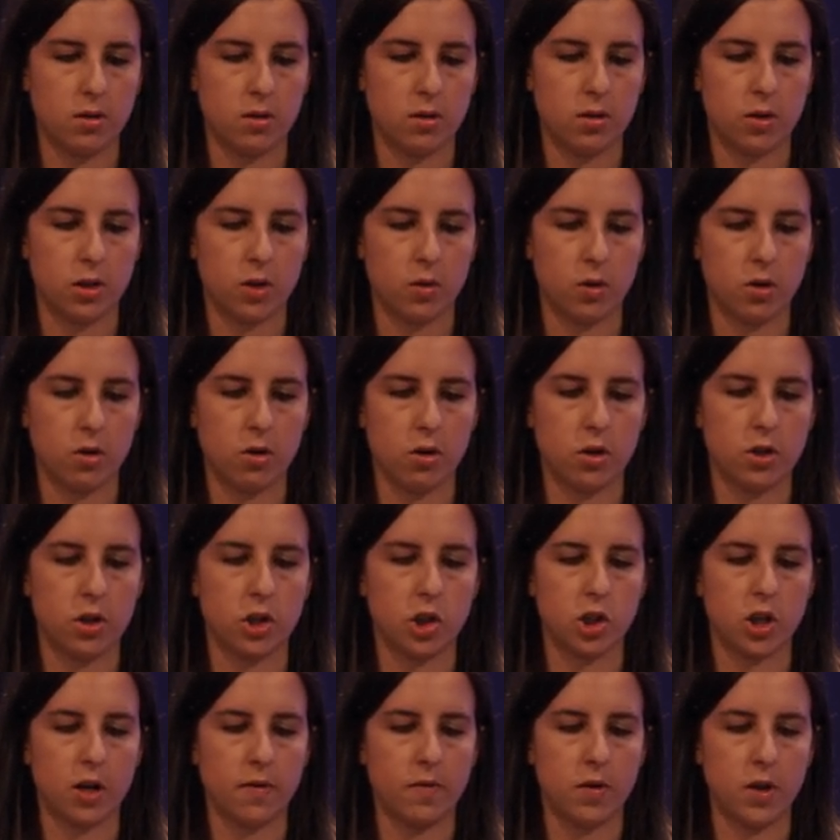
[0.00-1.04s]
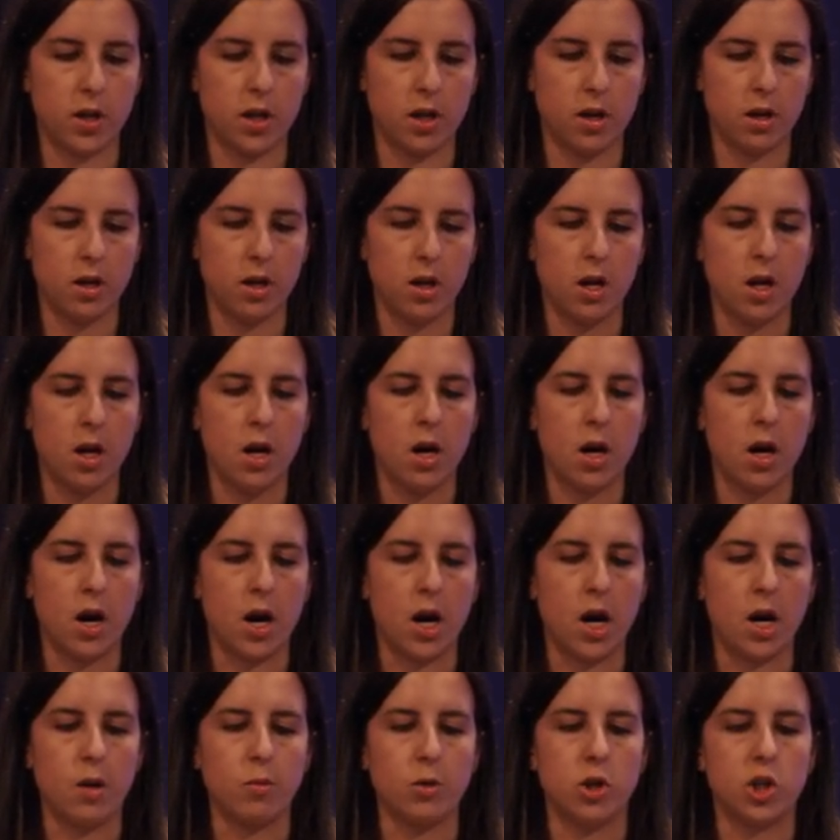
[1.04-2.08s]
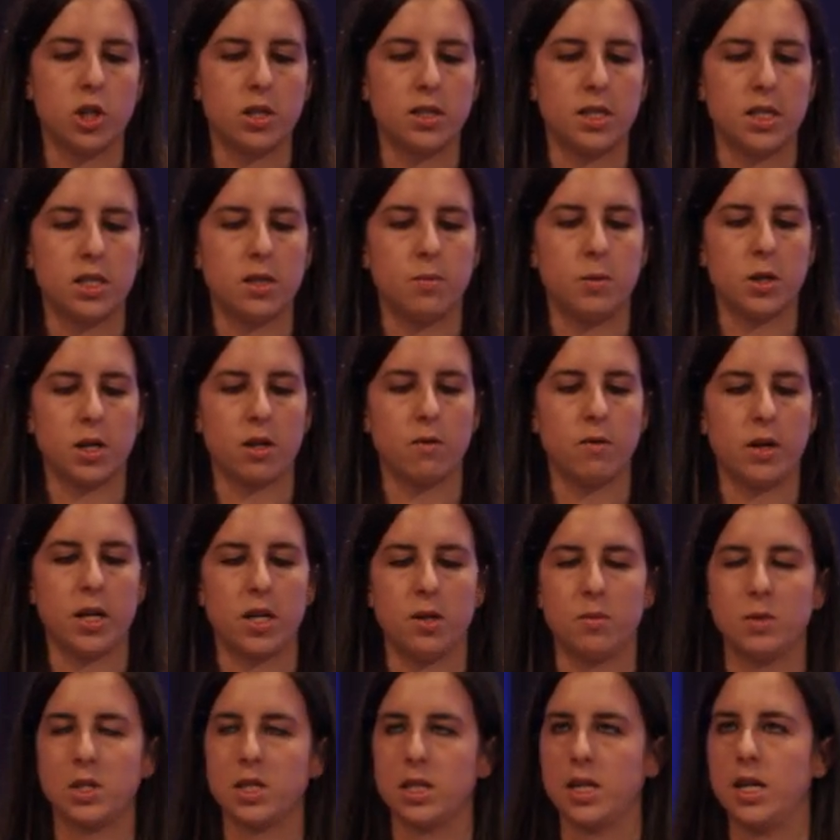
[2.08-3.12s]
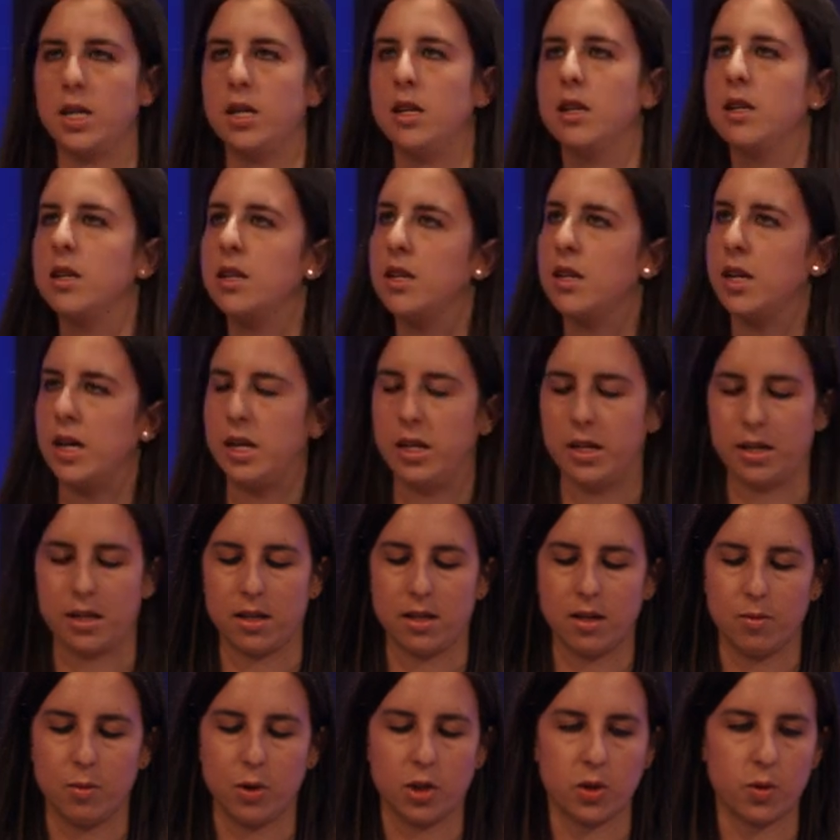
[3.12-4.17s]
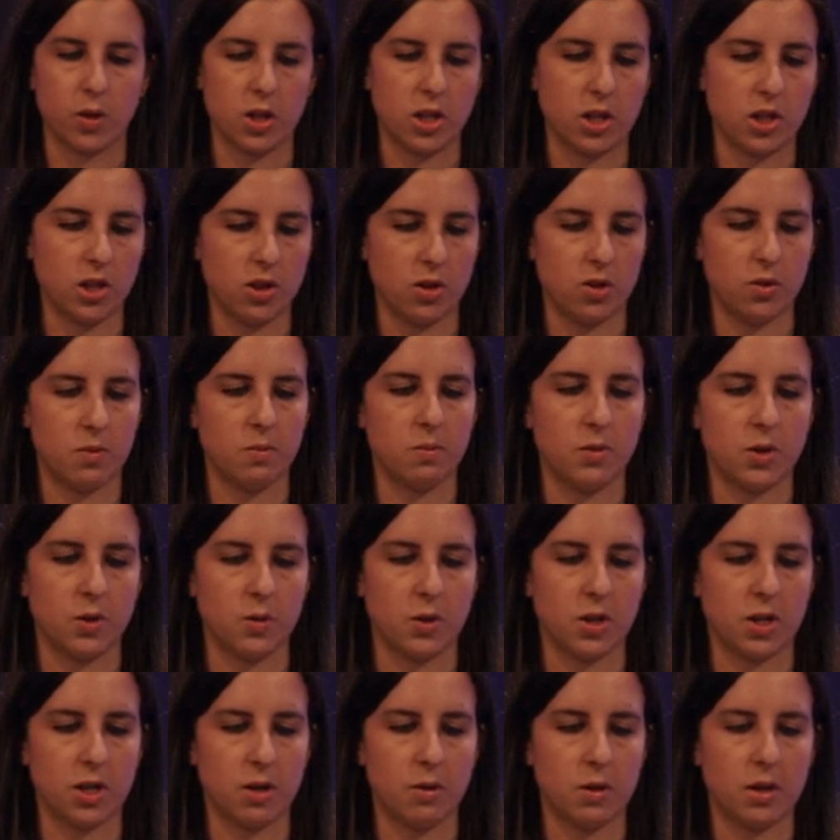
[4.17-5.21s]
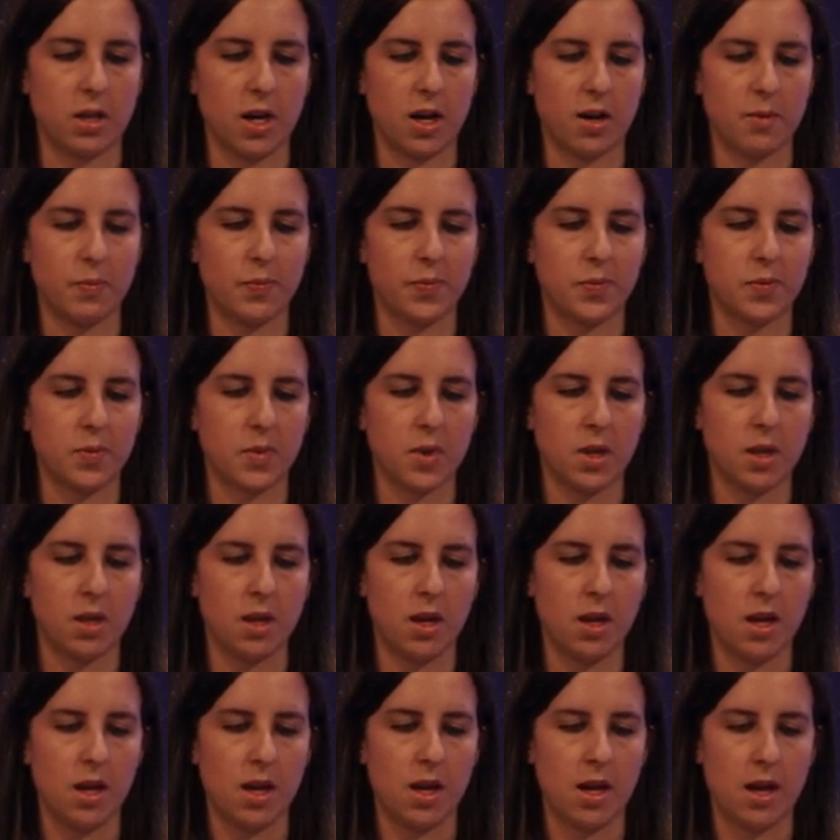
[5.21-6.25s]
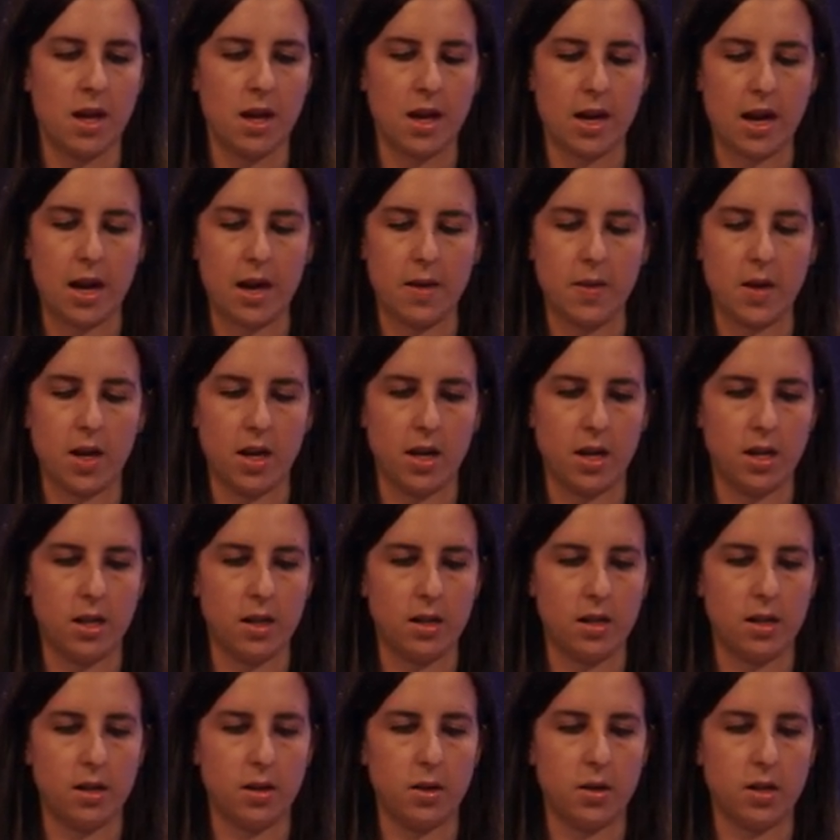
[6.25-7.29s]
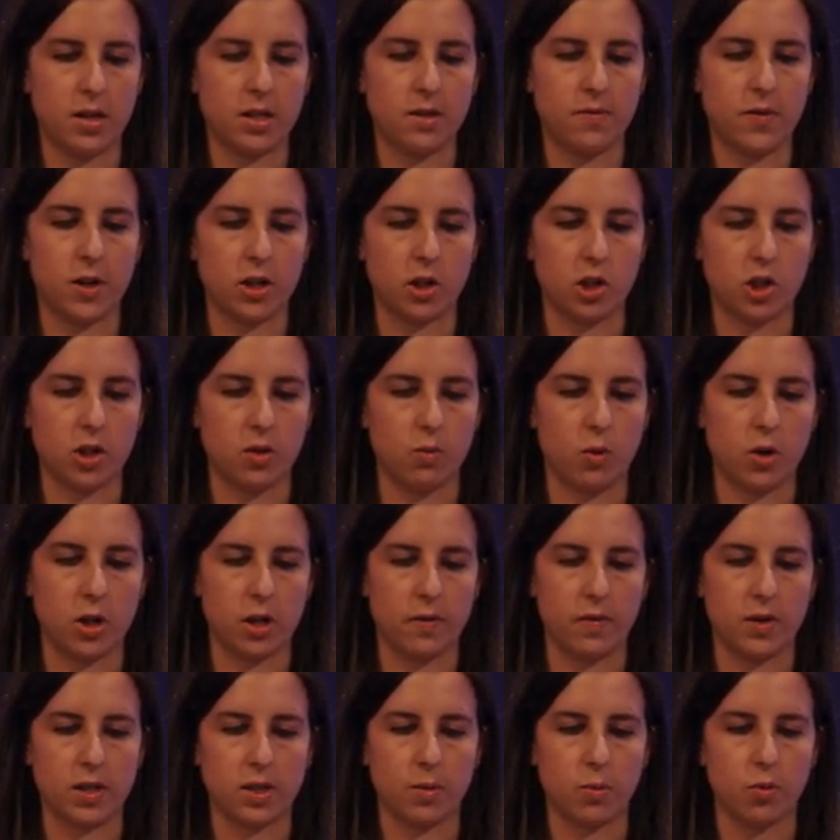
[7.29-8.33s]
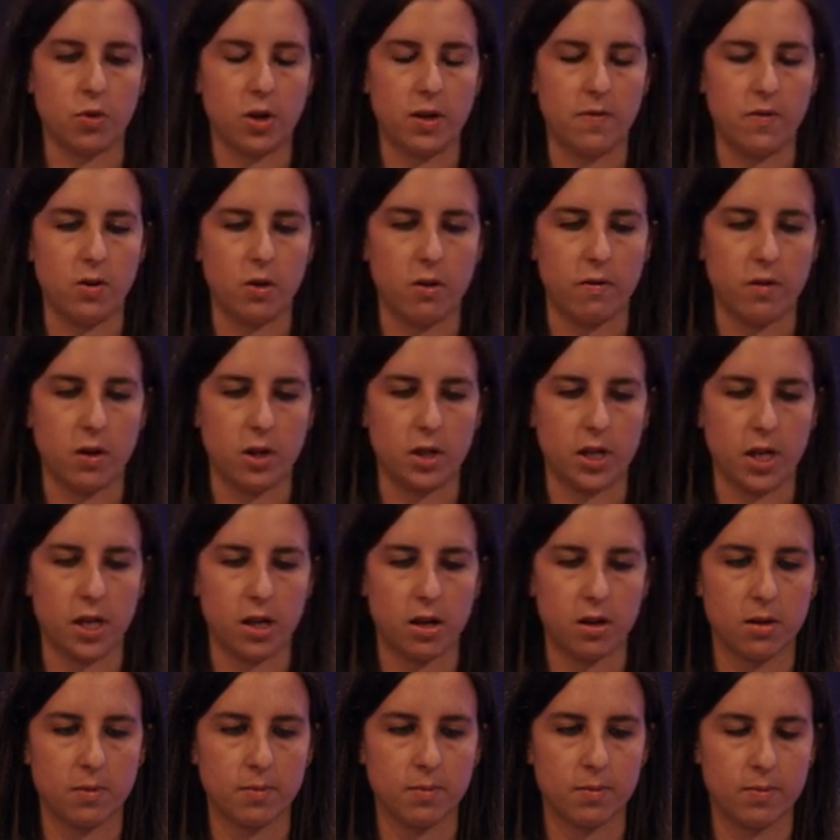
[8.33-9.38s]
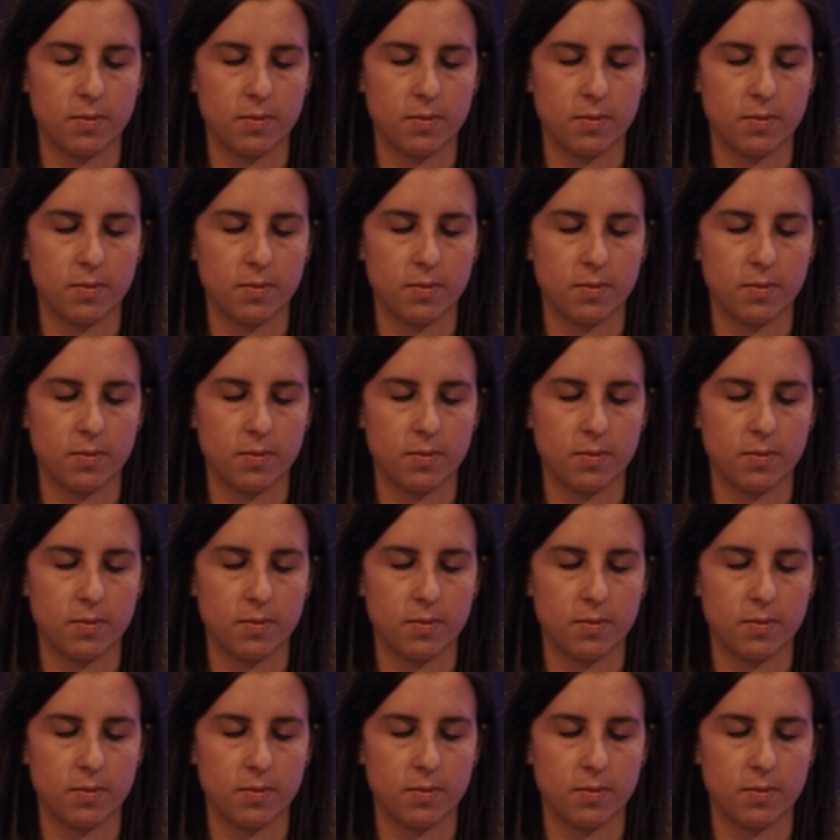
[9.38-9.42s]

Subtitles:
So in order to shuffle it, we just need to pick a random state. I like the number 22, so we're going to go with that. And then this function will give us a preview of our data.